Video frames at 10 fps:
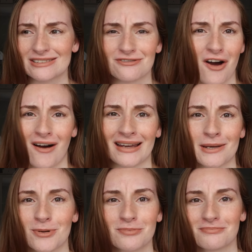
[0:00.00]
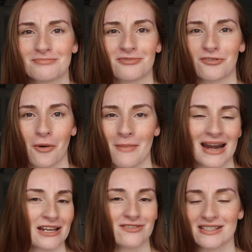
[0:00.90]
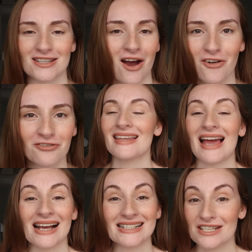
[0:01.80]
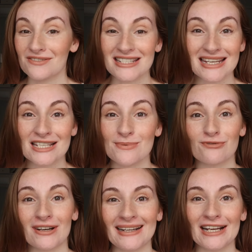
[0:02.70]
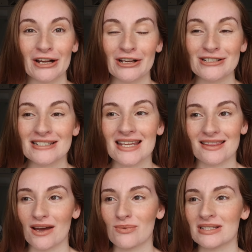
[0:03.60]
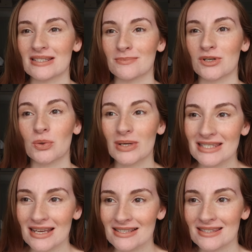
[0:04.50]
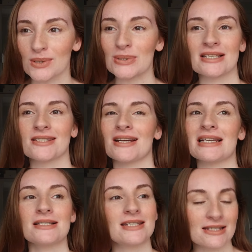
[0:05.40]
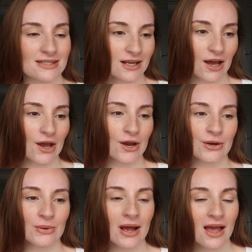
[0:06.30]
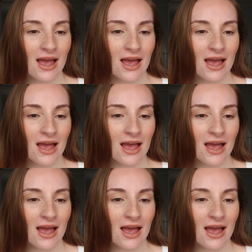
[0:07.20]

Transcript: vibe from any of the staff. The activities were really good. There was some quizzes, there was a silent disco,